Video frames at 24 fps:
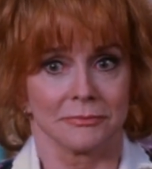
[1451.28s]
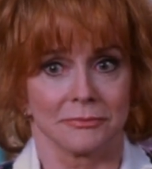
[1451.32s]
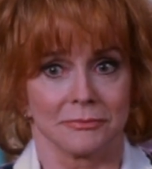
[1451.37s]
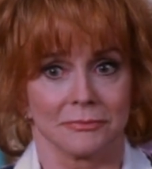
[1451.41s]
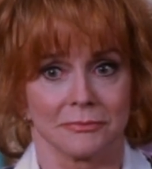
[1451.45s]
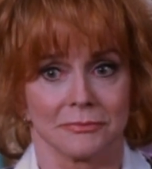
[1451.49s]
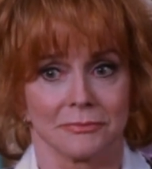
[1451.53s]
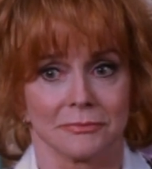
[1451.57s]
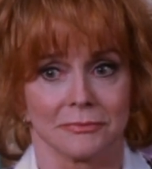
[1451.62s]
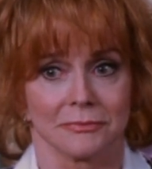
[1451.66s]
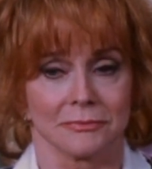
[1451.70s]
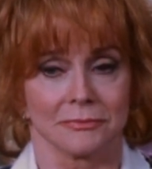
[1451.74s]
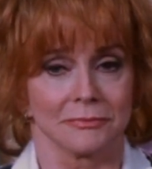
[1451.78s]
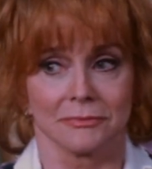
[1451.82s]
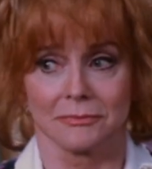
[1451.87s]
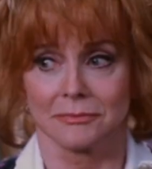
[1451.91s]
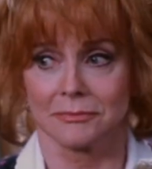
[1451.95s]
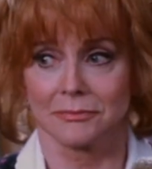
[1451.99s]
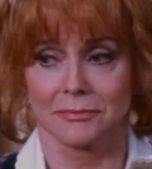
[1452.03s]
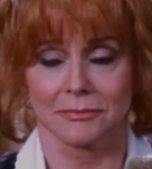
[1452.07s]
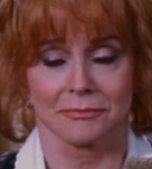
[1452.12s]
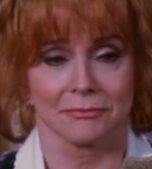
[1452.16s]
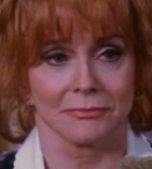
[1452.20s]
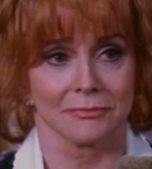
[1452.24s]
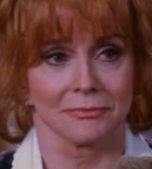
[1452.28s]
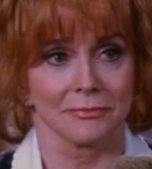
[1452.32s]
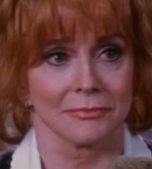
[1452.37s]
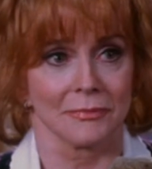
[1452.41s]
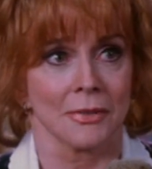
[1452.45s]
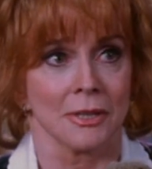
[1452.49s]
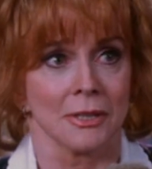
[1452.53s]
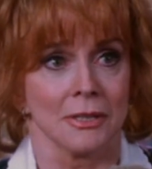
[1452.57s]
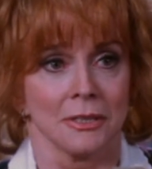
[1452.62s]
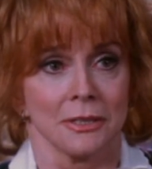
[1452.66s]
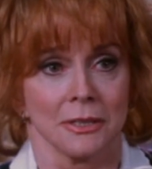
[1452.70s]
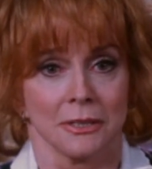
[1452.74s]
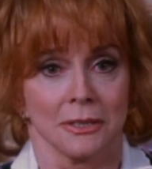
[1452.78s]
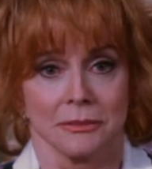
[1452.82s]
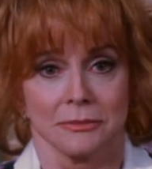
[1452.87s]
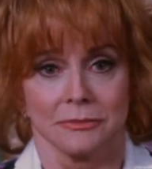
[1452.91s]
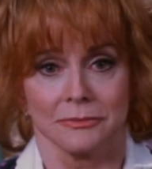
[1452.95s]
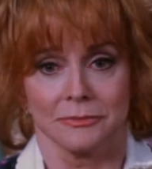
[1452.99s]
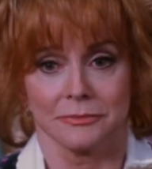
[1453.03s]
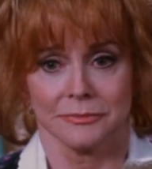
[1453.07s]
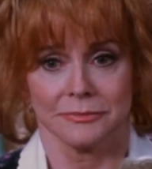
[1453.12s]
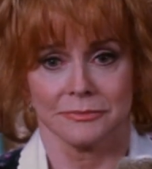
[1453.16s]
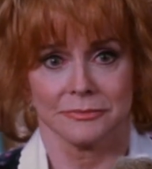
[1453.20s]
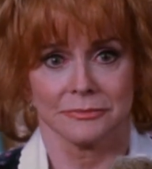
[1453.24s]
Beta carotene gives me a
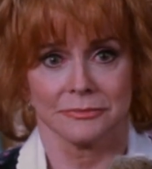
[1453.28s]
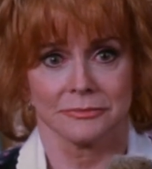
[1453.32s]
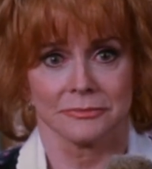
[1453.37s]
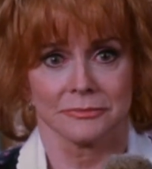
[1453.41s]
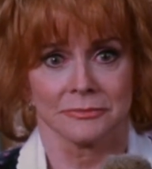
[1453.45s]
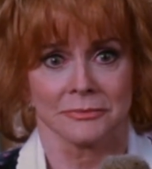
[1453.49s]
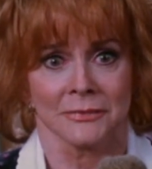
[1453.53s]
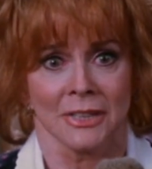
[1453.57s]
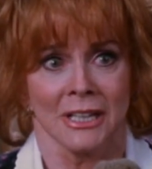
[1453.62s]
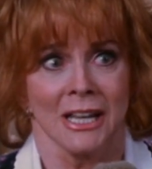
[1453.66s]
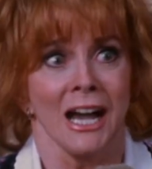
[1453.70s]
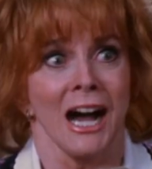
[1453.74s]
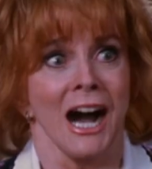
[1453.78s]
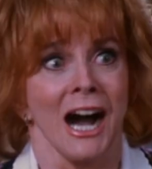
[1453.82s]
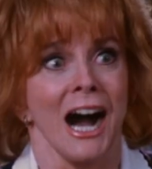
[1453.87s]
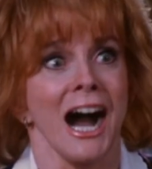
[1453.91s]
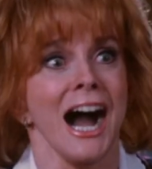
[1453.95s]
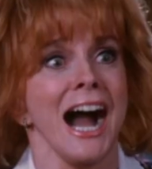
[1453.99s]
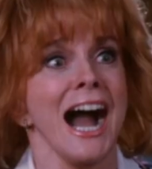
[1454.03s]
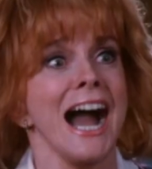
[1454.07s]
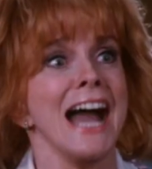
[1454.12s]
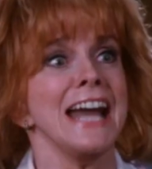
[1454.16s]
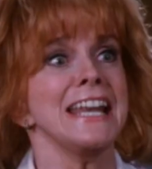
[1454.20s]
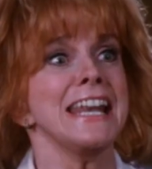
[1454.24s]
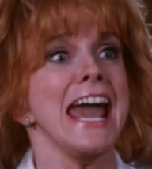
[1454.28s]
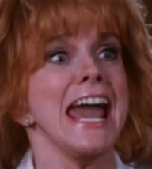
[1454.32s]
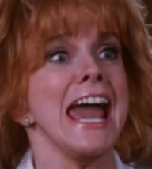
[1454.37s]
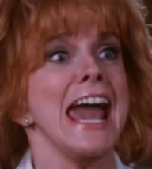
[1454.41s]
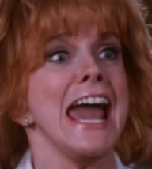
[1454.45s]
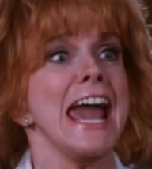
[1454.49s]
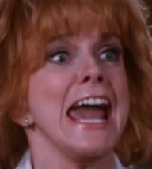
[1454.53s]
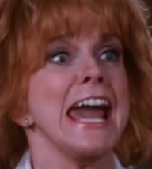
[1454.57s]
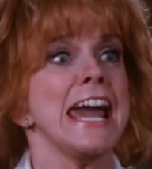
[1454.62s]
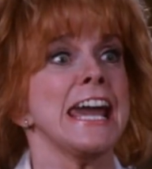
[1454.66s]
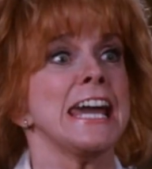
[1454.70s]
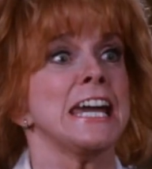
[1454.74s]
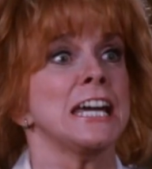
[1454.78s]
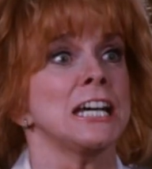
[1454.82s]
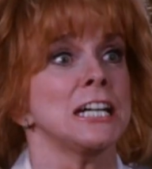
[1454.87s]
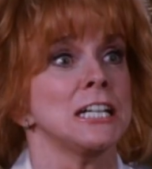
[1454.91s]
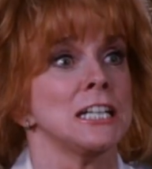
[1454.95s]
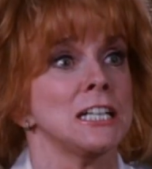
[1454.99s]
buzz. Honey!